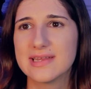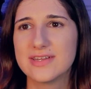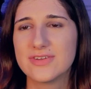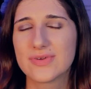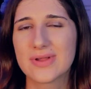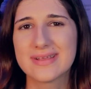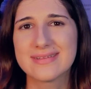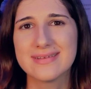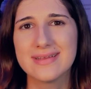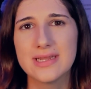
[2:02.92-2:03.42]

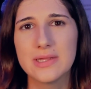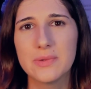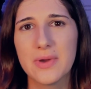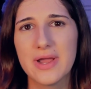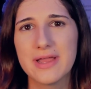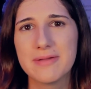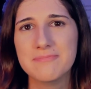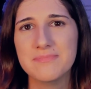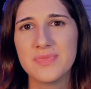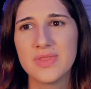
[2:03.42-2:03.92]
address
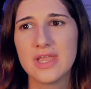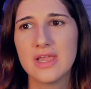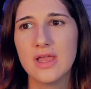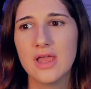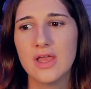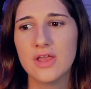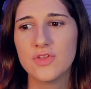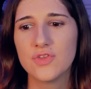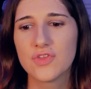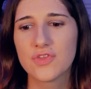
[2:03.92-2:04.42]
anyway.
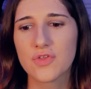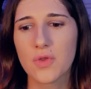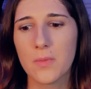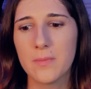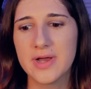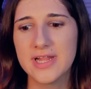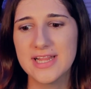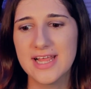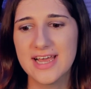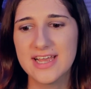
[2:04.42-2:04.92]
So
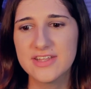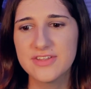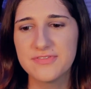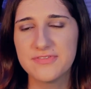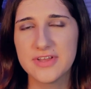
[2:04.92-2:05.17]
my last